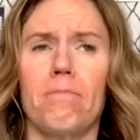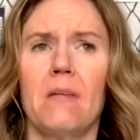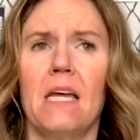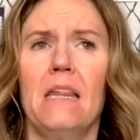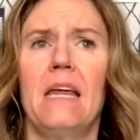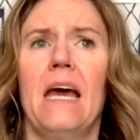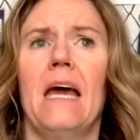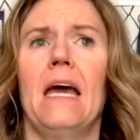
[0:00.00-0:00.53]

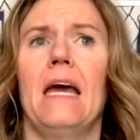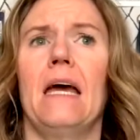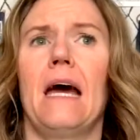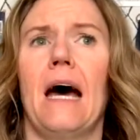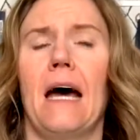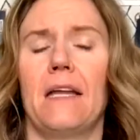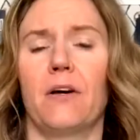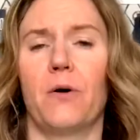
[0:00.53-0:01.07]
they
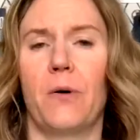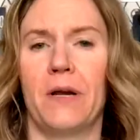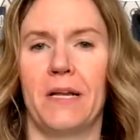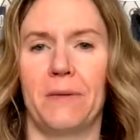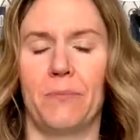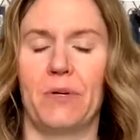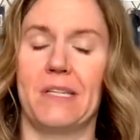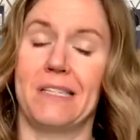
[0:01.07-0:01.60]
had to go in
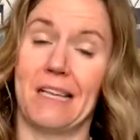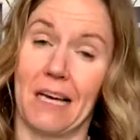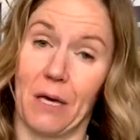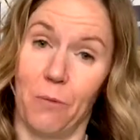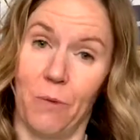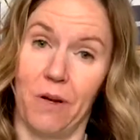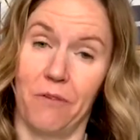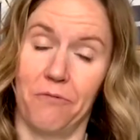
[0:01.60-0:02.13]
and put a
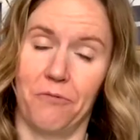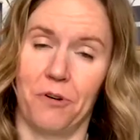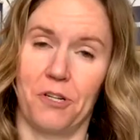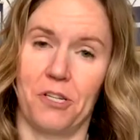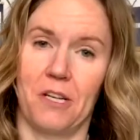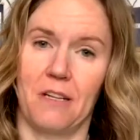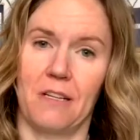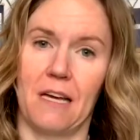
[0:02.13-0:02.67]
second one,
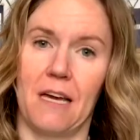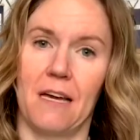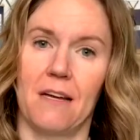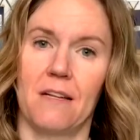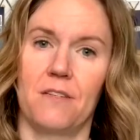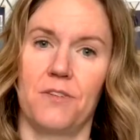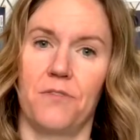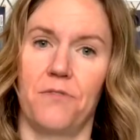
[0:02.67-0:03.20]
unfortunately,
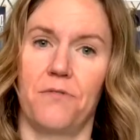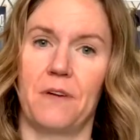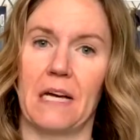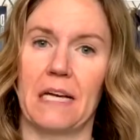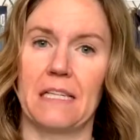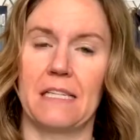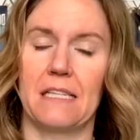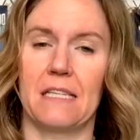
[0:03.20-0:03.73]
to
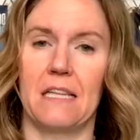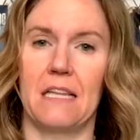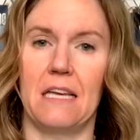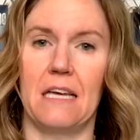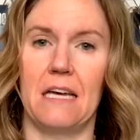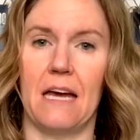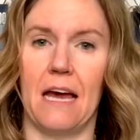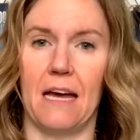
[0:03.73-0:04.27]
fix
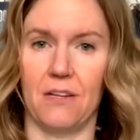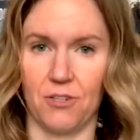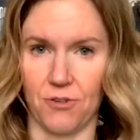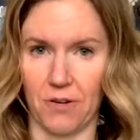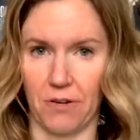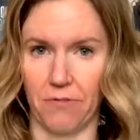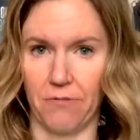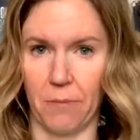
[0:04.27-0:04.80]
the
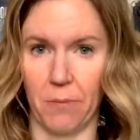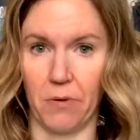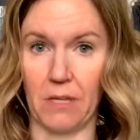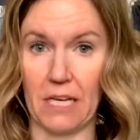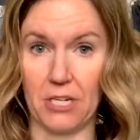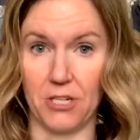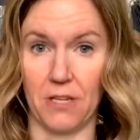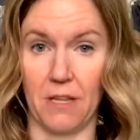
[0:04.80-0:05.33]
atrial
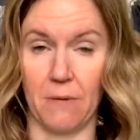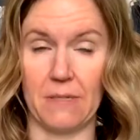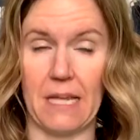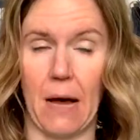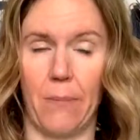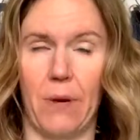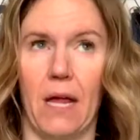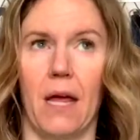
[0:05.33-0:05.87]
fibrillation that was
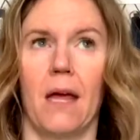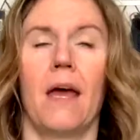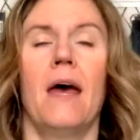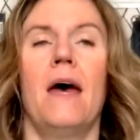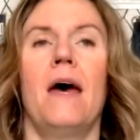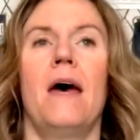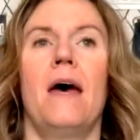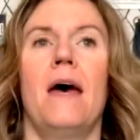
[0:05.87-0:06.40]
happening.
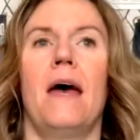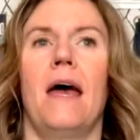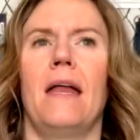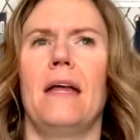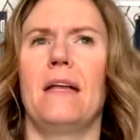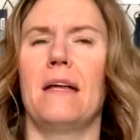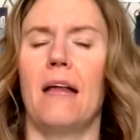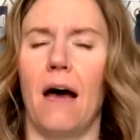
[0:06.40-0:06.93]

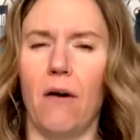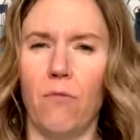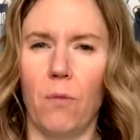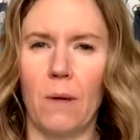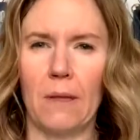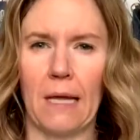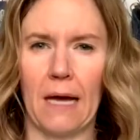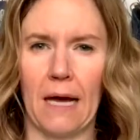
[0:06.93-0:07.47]
And he did have
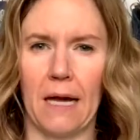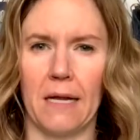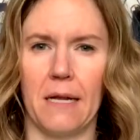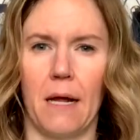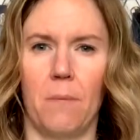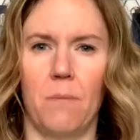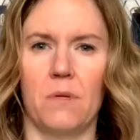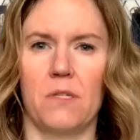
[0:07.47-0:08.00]
one
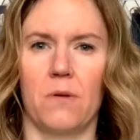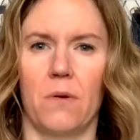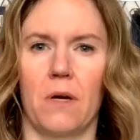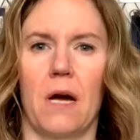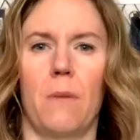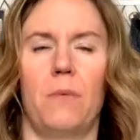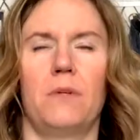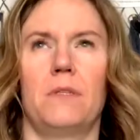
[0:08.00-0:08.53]
lightheaded episode a
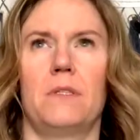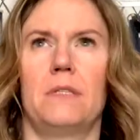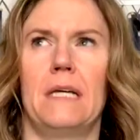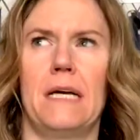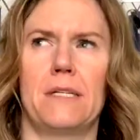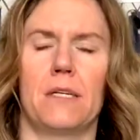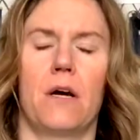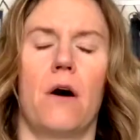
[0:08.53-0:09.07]
couple of
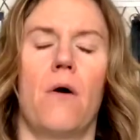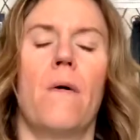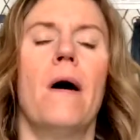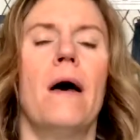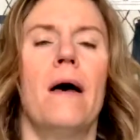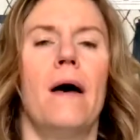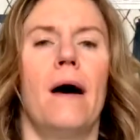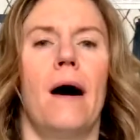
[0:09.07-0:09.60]
days ago,
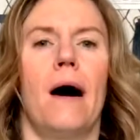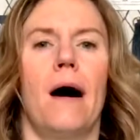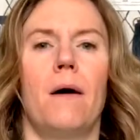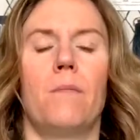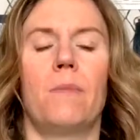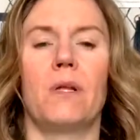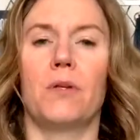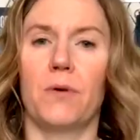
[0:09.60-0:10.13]

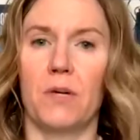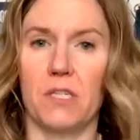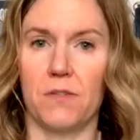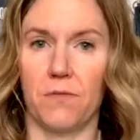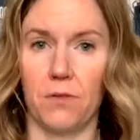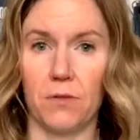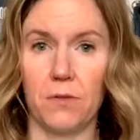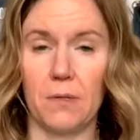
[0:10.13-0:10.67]
but
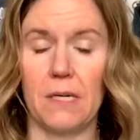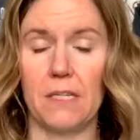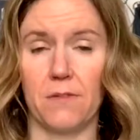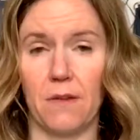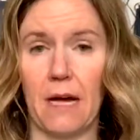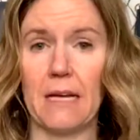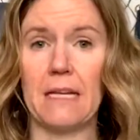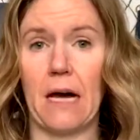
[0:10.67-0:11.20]
Lucas is
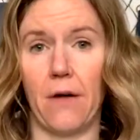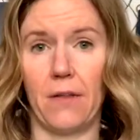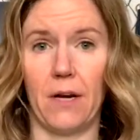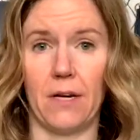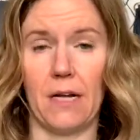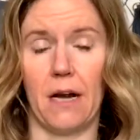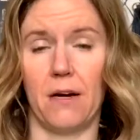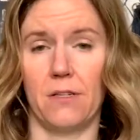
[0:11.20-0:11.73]
flying down
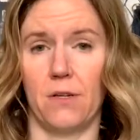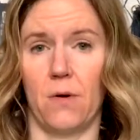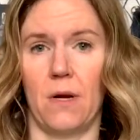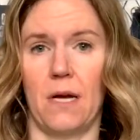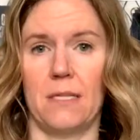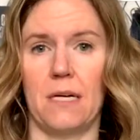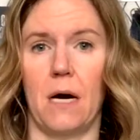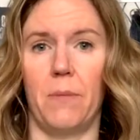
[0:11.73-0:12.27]
there to
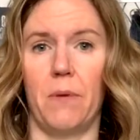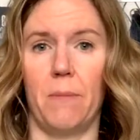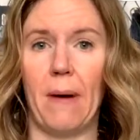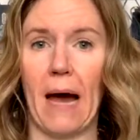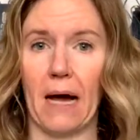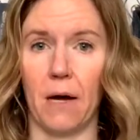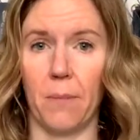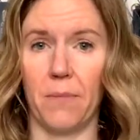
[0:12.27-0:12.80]
Arizona to help them
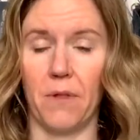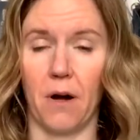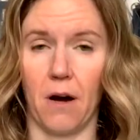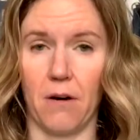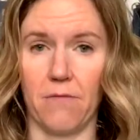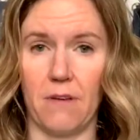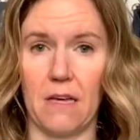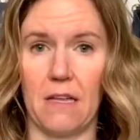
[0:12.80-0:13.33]
pack up the
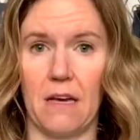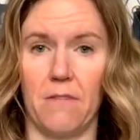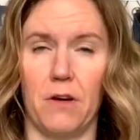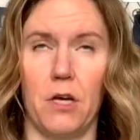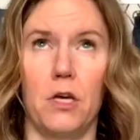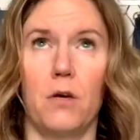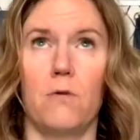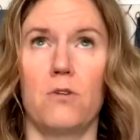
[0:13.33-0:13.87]
RV. They have a
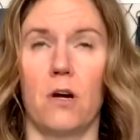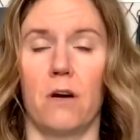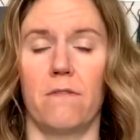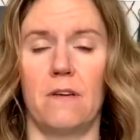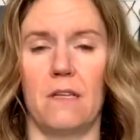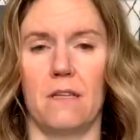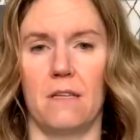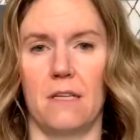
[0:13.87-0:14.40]
huge
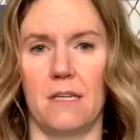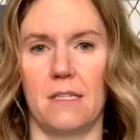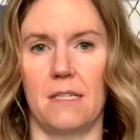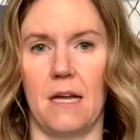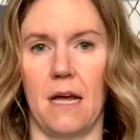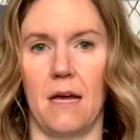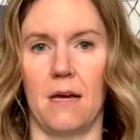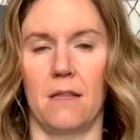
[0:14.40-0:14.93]
RV that they
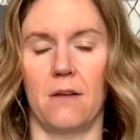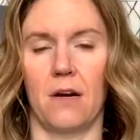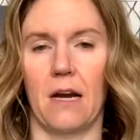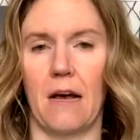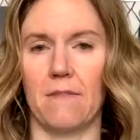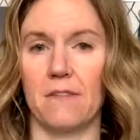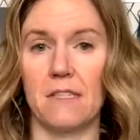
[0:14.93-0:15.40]
stay in. They're going to have